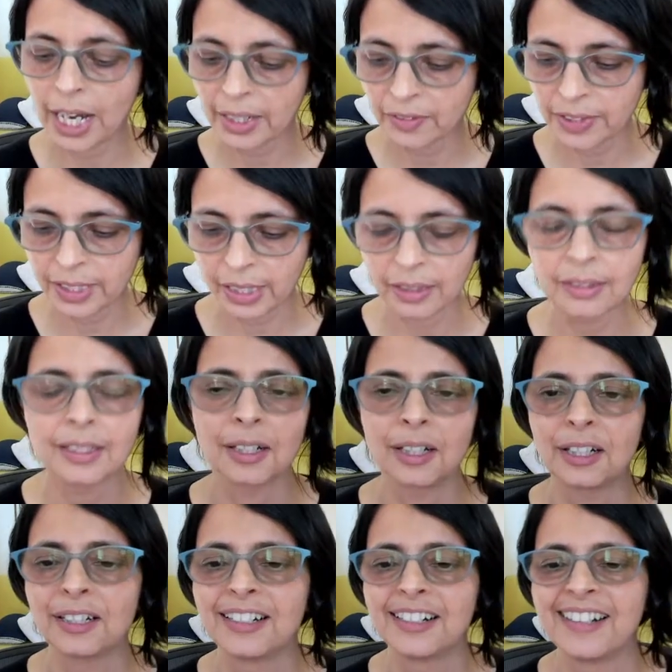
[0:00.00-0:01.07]
cells
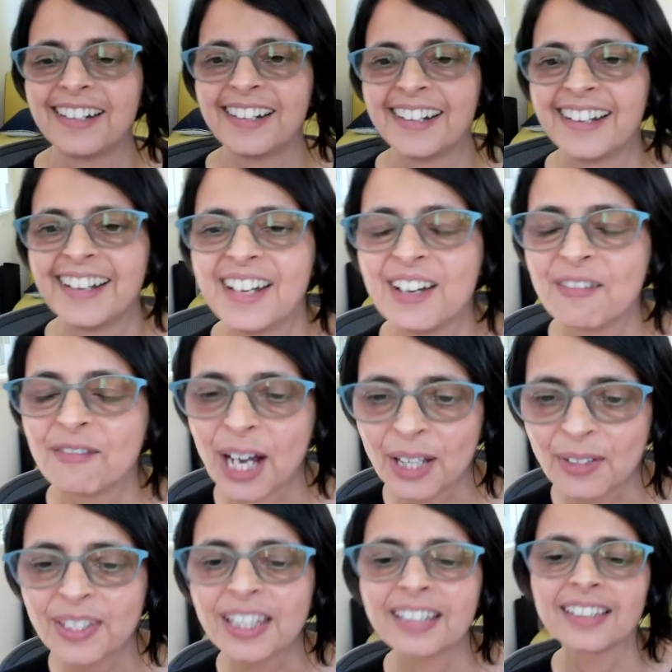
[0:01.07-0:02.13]
are
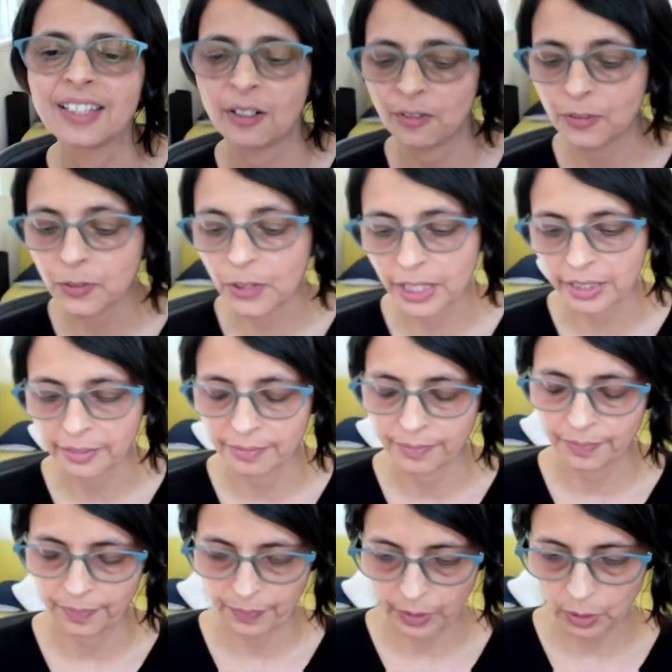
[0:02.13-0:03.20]
free.
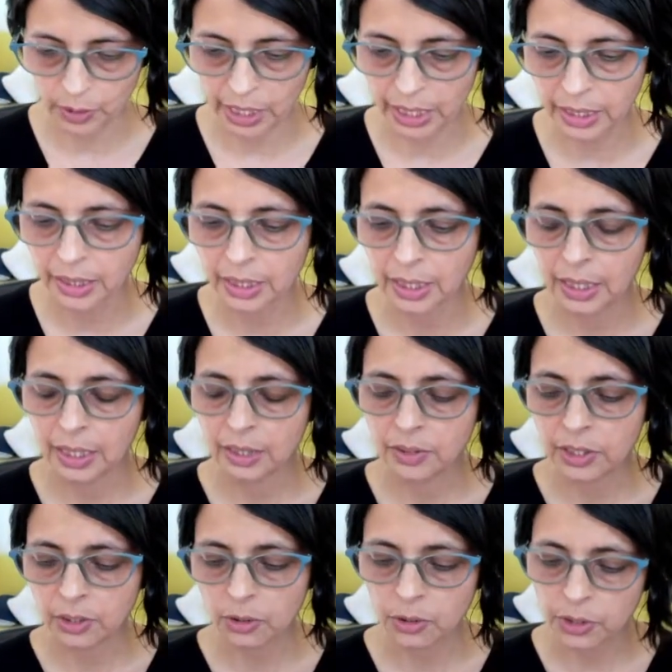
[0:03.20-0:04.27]
Okay,
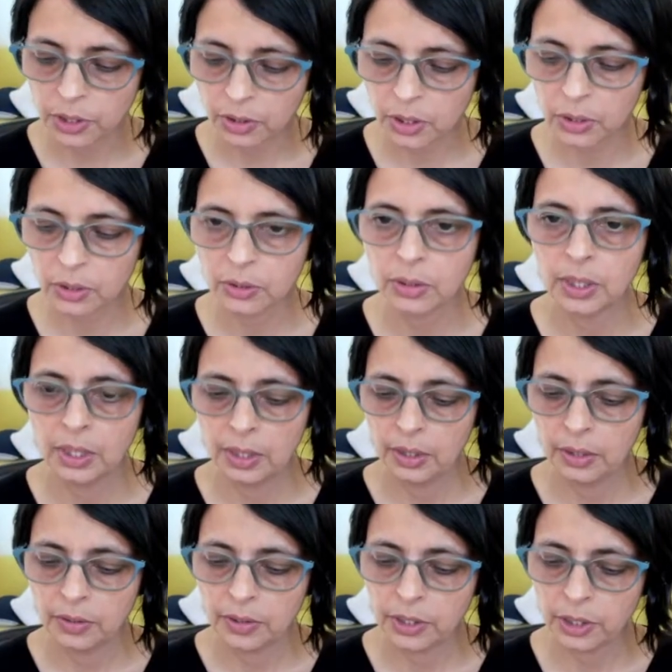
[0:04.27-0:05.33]
0, 0,
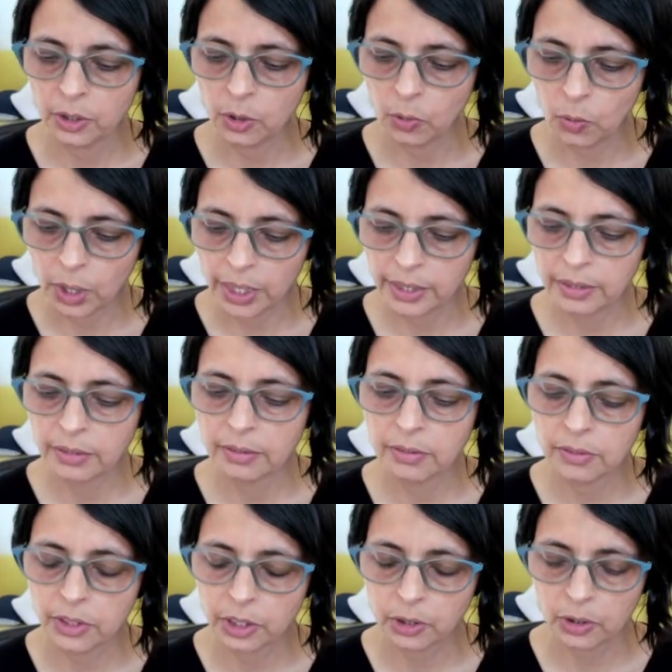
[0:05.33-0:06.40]
0, 1,
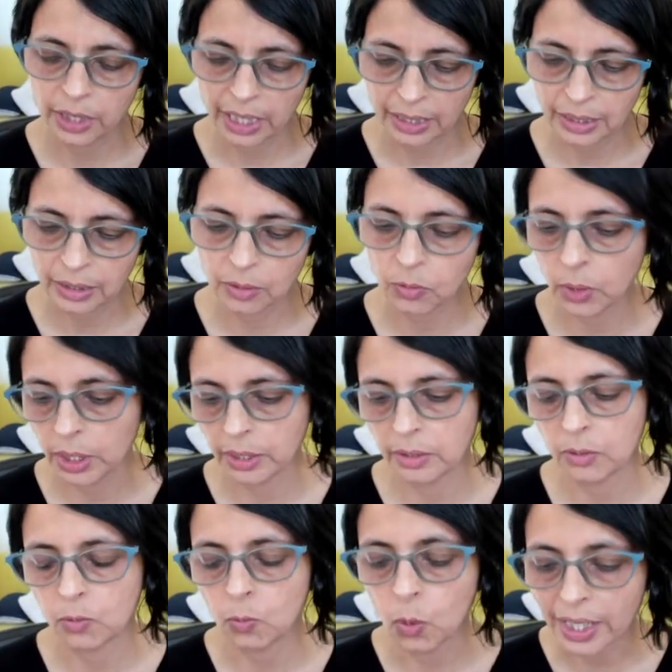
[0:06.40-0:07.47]
0,
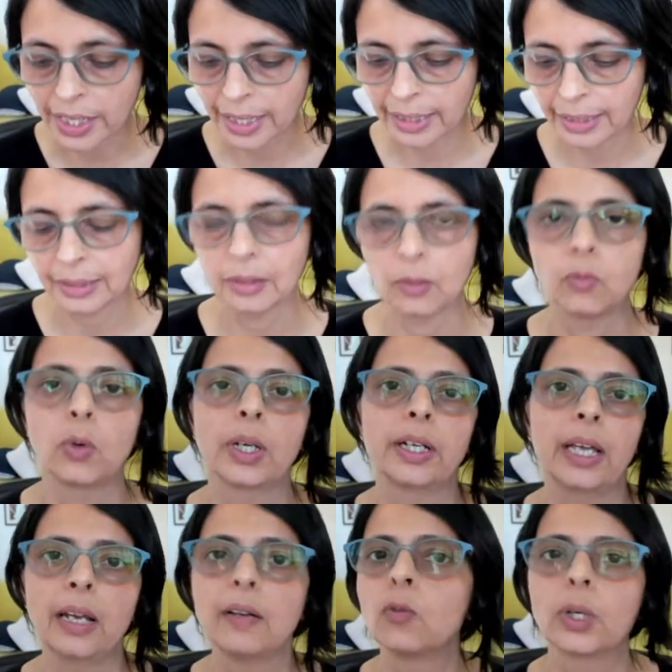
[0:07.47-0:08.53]
-1, 1, -1,
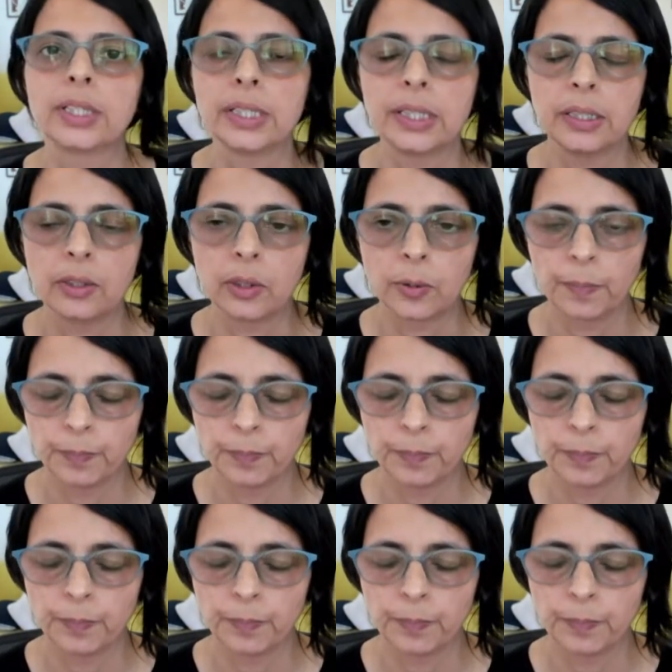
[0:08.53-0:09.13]
and 1, 0.